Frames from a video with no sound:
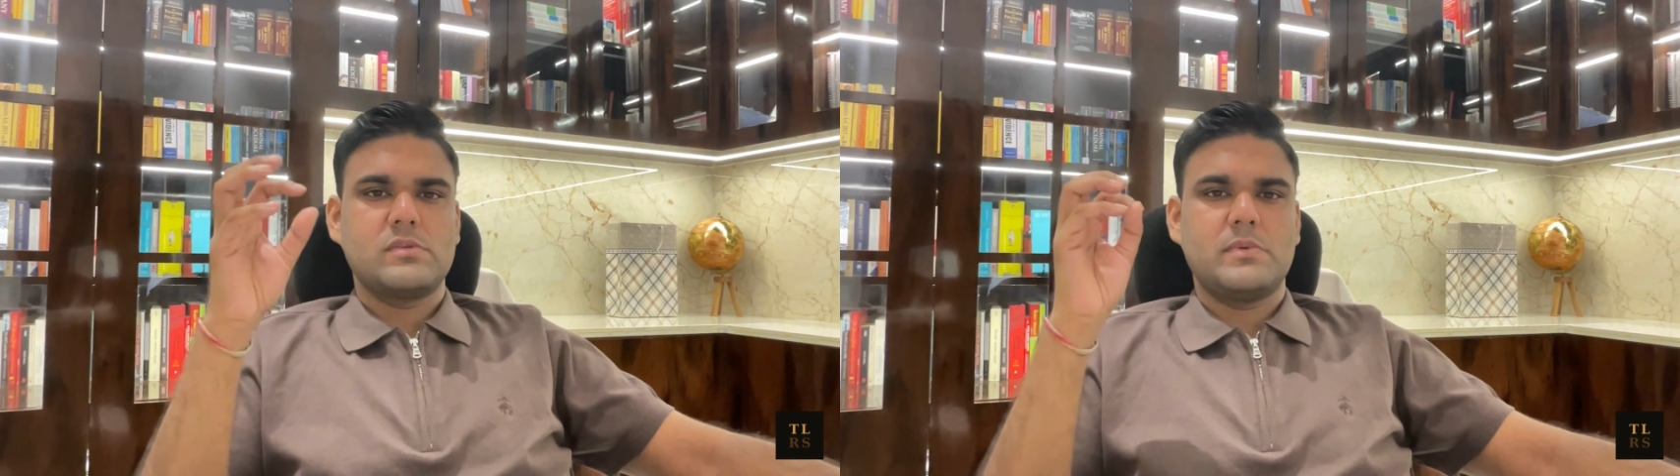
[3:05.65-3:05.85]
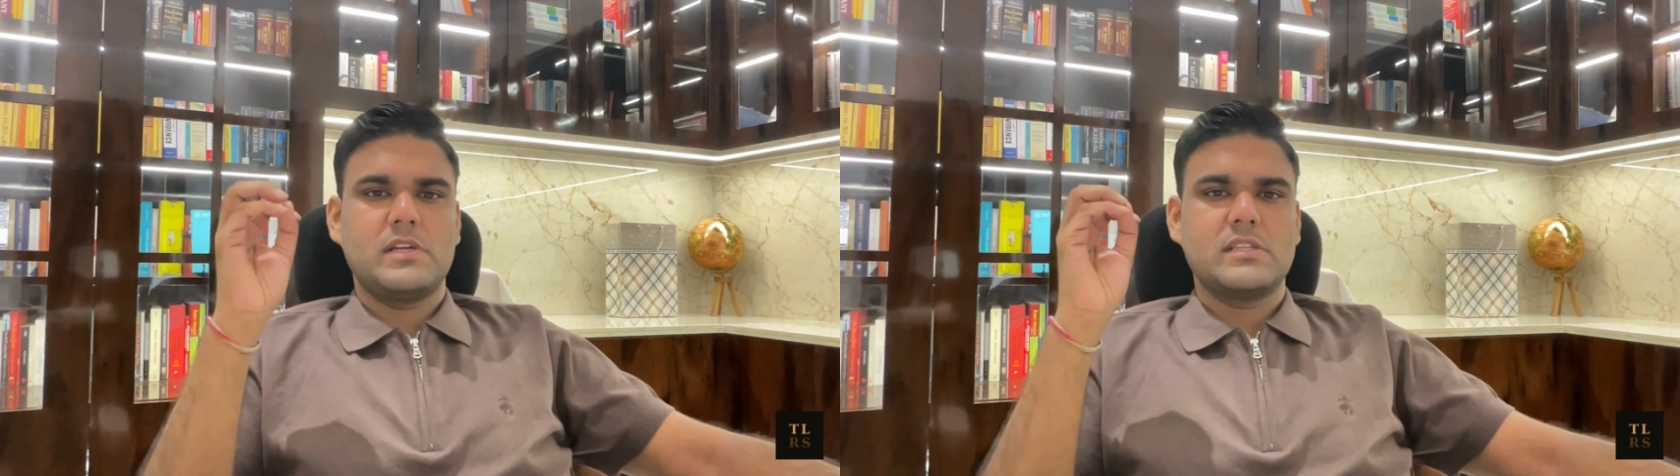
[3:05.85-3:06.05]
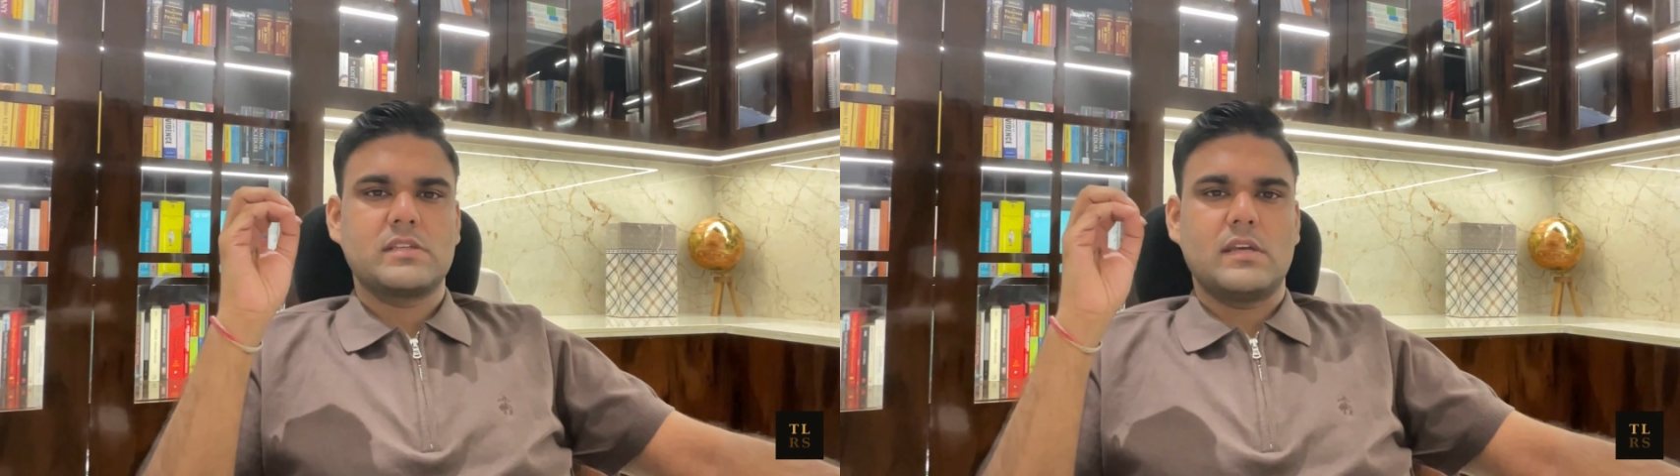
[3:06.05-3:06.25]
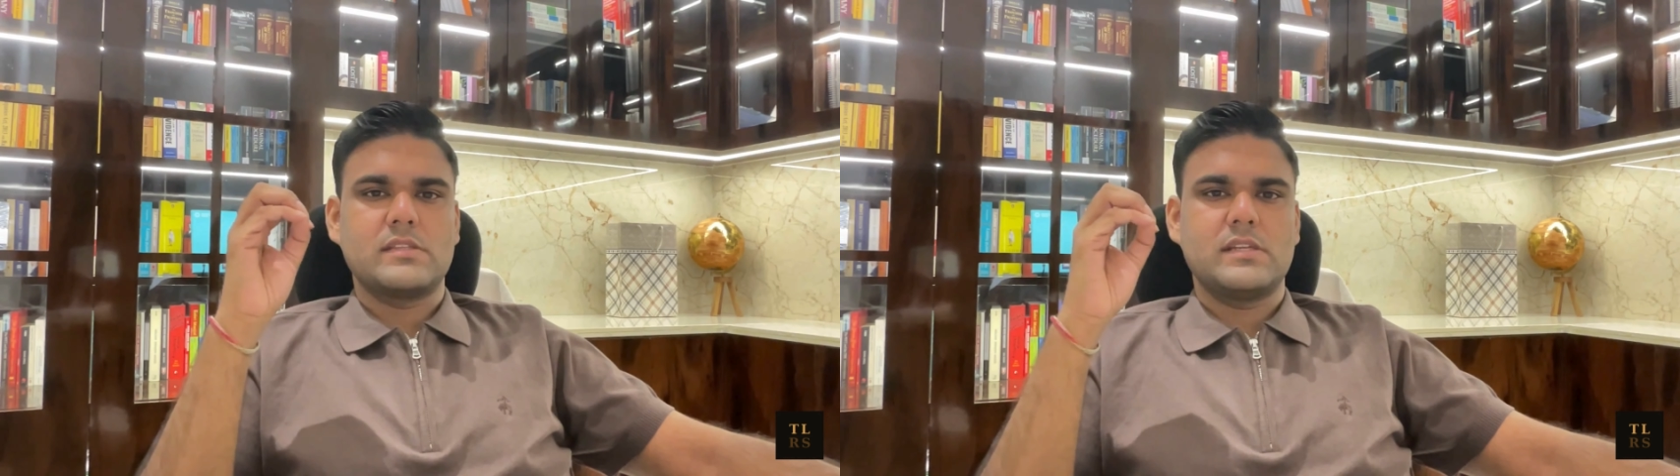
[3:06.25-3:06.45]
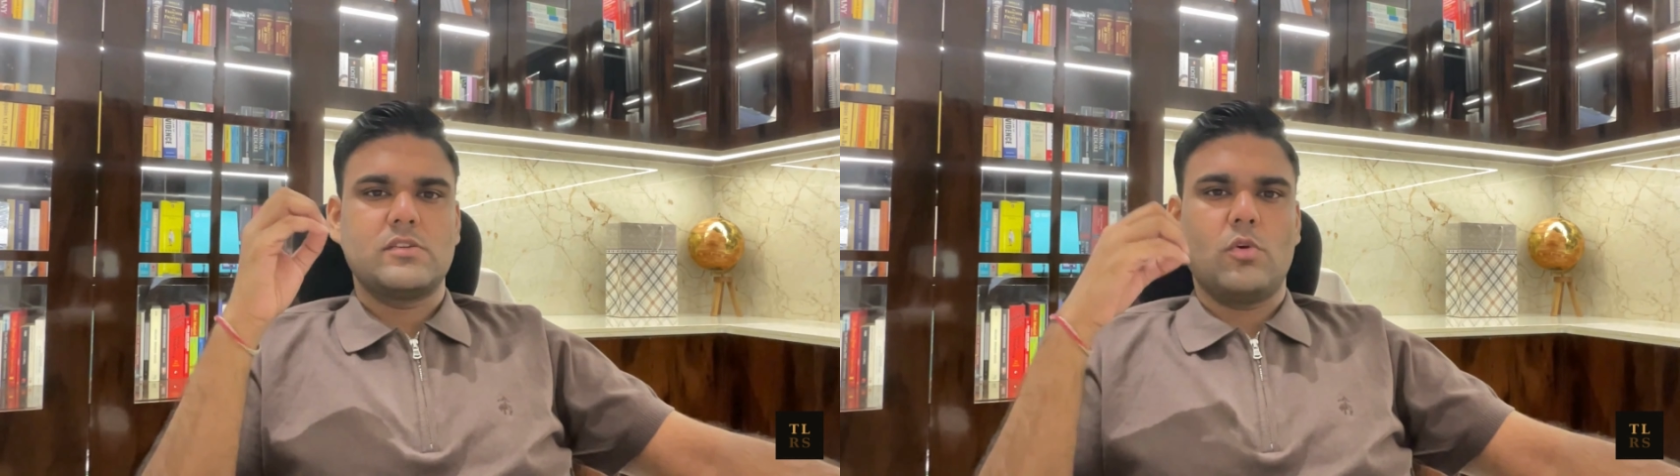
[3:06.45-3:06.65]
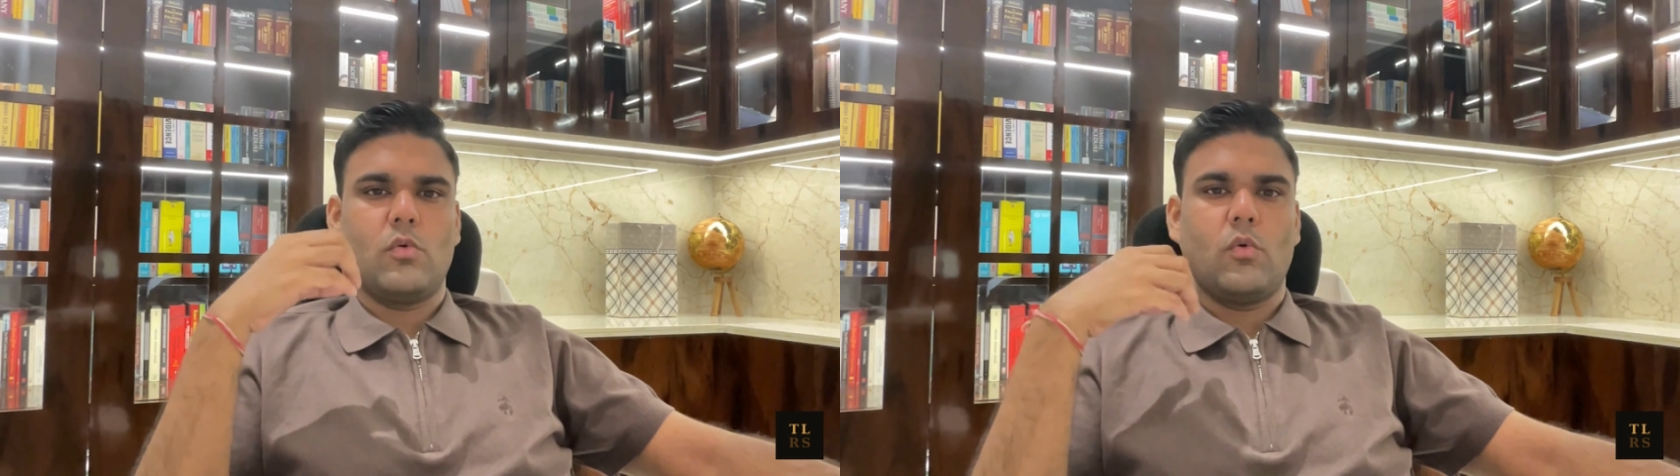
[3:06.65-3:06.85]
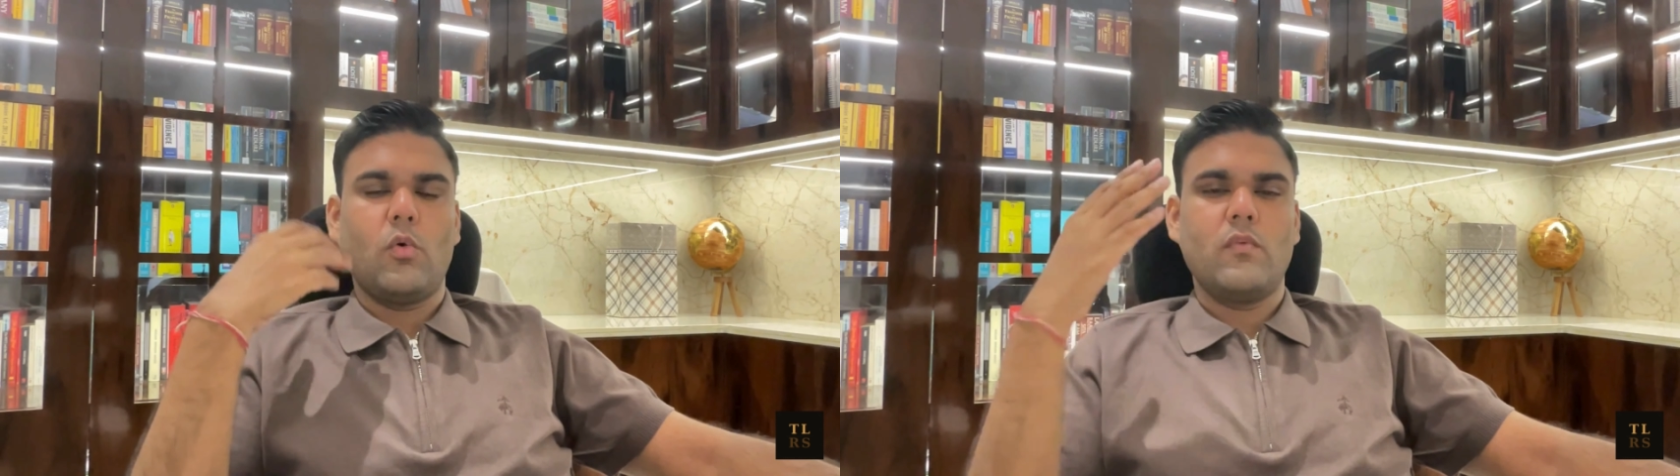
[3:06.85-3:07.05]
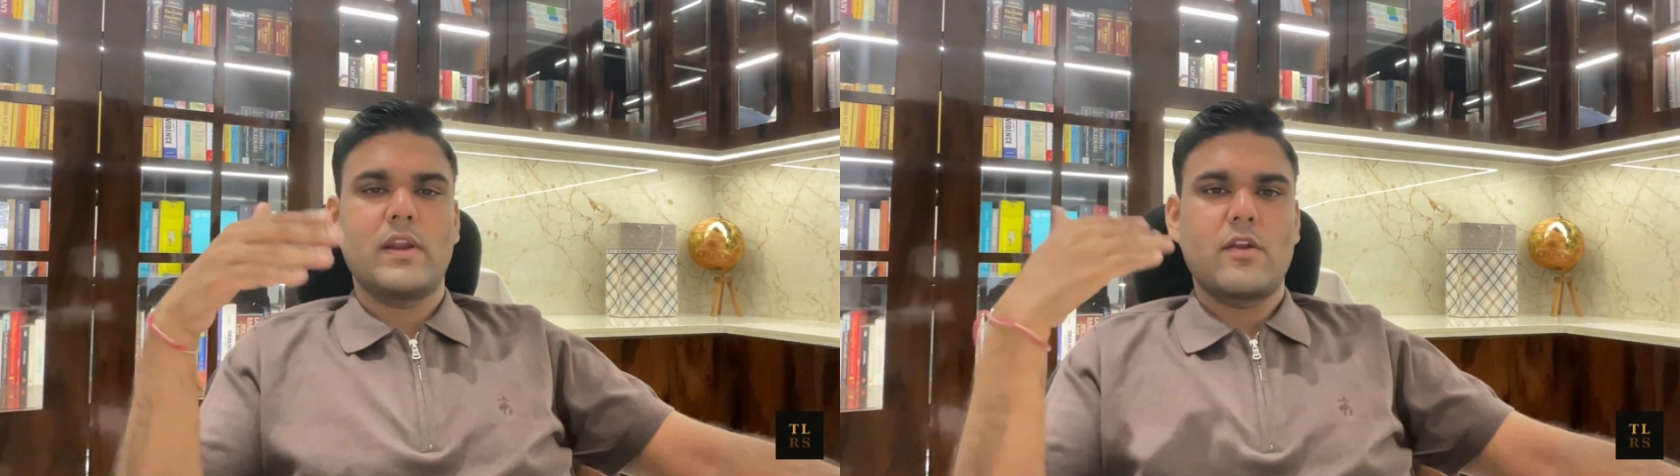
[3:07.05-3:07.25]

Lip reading: we will discuss it over